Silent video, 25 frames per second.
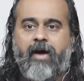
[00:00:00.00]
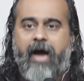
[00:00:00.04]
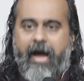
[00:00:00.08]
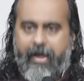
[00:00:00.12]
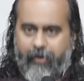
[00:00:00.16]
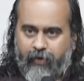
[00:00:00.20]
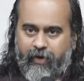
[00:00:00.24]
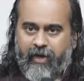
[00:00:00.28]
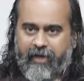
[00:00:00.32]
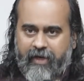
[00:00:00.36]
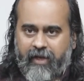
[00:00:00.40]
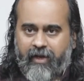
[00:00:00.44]
Are
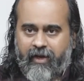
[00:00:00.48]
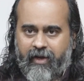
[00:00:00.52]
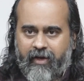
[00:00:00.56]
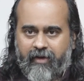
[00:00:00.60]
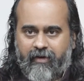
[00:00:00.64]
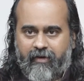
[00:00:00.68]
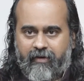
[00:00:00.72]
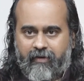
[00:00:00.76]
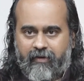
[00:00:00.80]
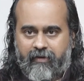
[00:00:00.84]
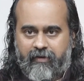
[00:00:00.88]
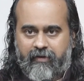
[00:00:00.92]
you getting
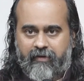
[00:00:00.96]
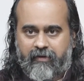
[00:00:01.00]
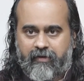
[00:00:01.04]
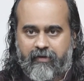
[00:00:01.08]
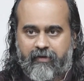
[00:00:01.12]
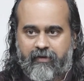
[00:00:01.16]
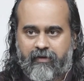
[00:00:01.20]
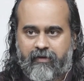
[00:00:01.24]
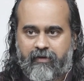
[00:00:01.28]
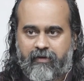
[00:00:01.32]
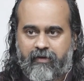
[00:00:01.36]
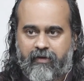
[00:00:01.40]
it?
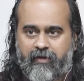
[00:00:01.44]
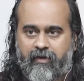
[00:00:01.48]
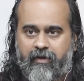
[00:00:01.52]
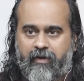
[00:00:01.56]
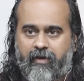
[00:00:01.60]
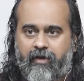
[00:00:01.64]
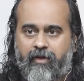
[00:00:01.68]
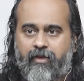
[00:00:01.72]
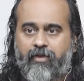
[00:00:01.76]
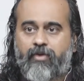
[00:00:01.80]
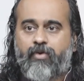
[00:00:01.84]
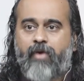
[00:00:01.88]

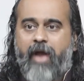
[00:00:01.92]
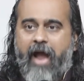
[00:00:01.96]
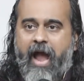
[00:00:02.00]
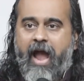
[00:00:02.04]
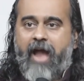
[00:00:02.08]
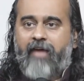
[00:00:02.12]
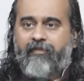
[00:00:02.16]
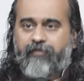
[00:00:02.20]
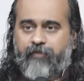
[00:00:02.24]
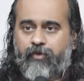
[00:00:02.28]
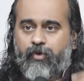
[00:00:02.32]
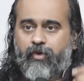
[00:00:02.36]
You
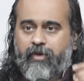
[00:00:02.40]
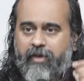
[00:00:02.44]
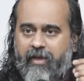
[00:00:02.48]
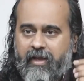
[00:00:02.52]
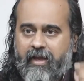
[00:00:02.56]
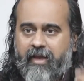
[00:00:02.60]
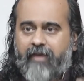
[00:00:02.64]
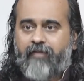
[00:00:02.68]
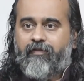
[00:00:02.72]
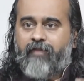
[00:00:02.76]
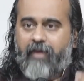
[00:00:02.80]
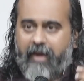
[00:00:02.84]
have to
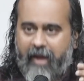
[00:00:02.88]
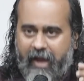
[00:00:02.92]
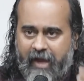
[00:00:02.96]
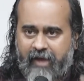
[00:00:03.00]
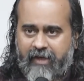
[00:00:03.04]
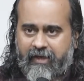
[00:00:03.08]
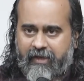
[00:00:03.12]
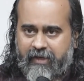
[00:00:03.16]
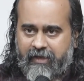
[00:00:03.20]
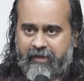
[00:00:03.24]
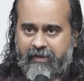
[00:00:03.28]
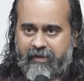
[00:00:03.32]
give
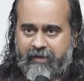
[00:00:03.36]
luck